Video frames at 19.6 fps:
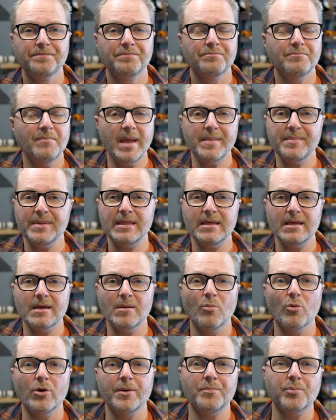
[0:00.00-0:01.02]
maybe the
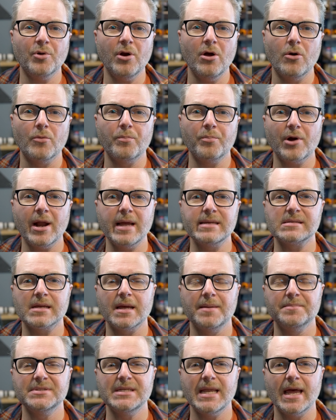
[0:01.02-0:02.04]
M1 Pro price
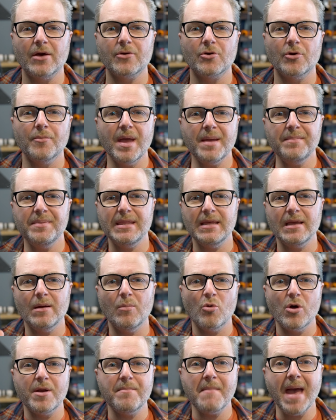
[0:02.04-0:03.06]
comes down, or maybe the
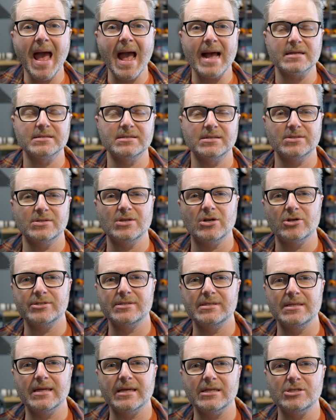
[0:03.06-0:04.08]
M1 Max
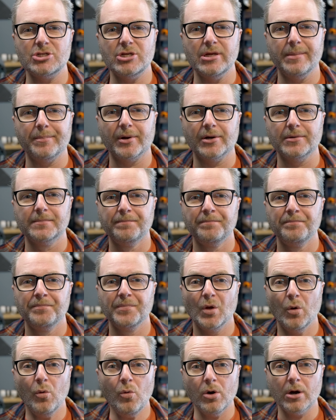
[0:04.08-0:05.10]
starts to get cheaper,
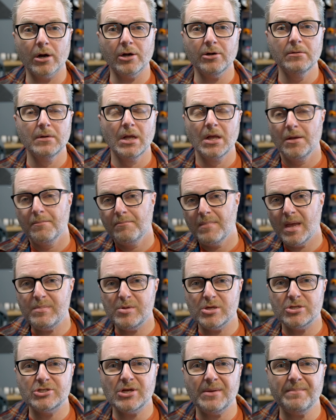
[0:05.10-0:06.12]
or
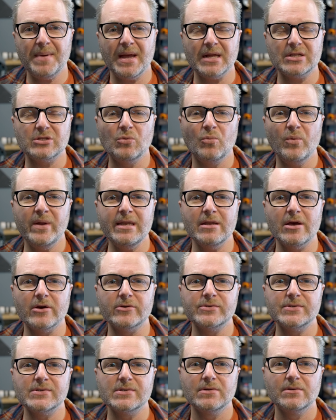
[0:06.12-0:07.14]
maybe you jump back to
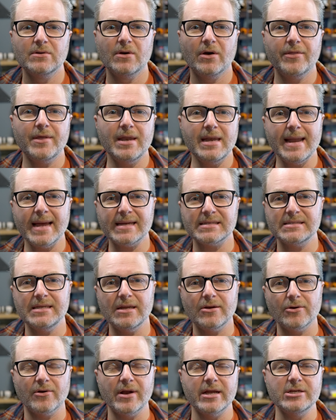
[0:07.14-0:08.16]
Windows on the next
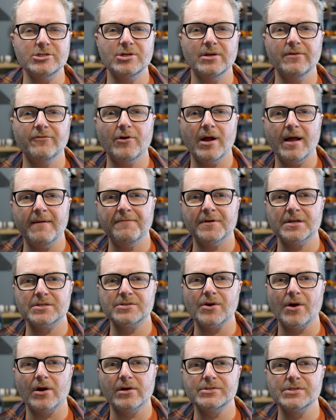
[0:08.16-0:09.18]
iteration of
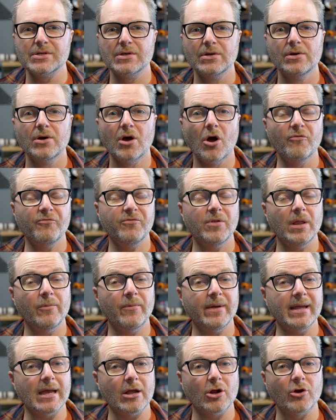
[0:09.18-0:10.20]
graphics cards. Hopefully
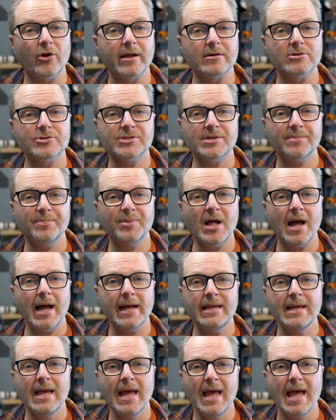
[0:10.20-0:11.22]
we get greater
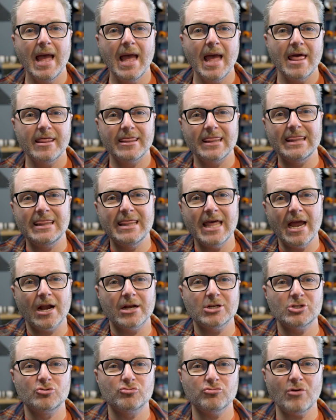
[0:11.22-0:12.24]
supply,
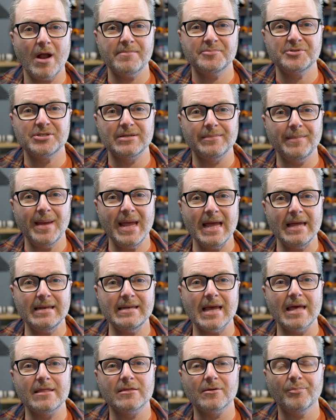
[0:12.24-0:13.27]
there drops
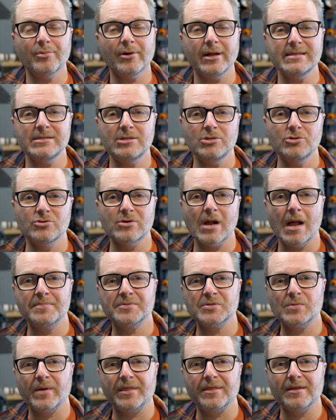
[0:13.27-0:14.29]
demand, and the pricing
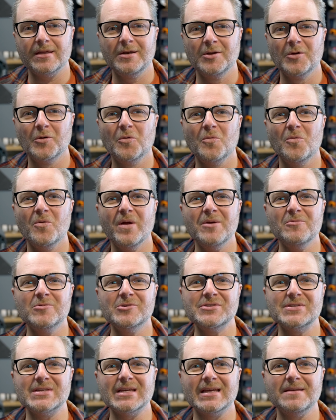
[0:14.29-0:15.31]
drops with it. We will
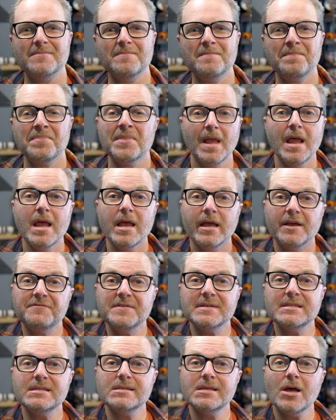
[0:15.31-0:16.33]
see. If
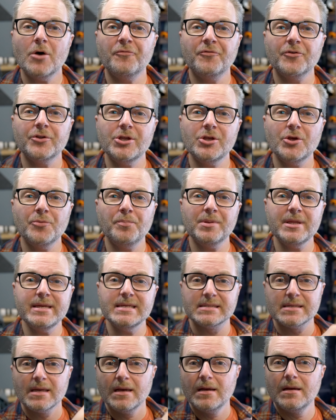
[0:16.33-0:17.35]
this is helpful to you,
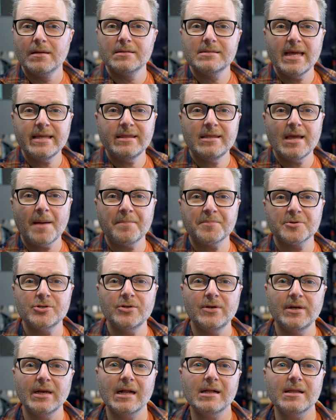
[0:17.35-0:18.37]
please take the
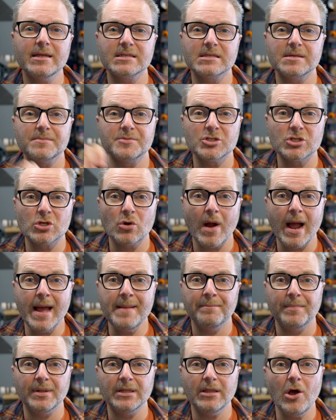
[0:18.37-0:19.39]
opportunity to click
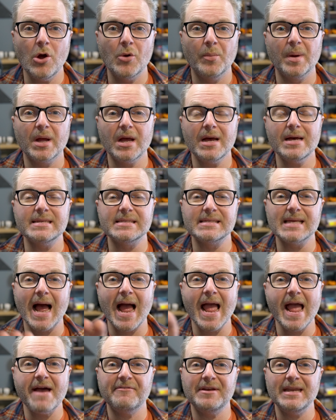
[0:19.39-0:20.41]
subscribe below, because
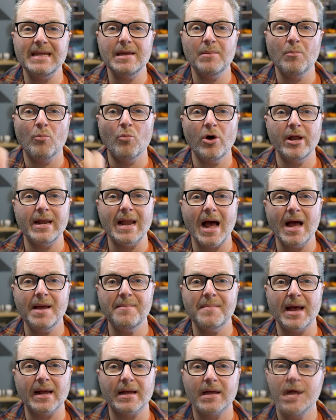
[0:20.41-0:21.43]
I have an M1
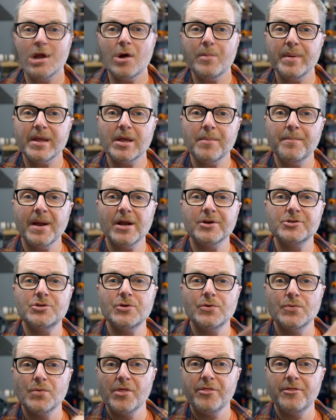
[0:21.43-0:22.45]
iMac. It'll be compared
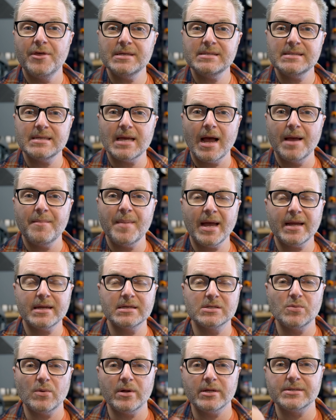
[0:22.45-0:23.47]
to this iMac
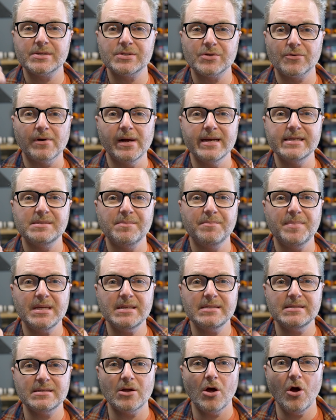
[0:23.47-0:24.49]
as well as the Ryzen
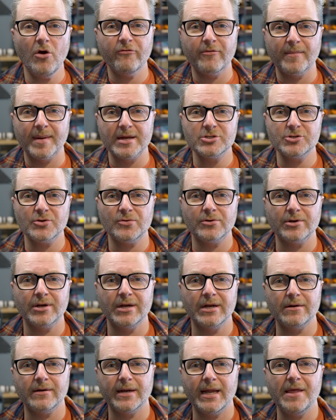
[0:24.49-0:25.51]
Beast over my shoulder
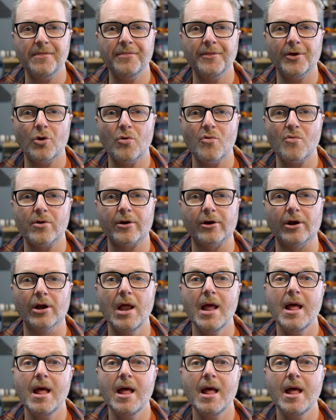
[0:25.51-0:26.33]
here in the corner.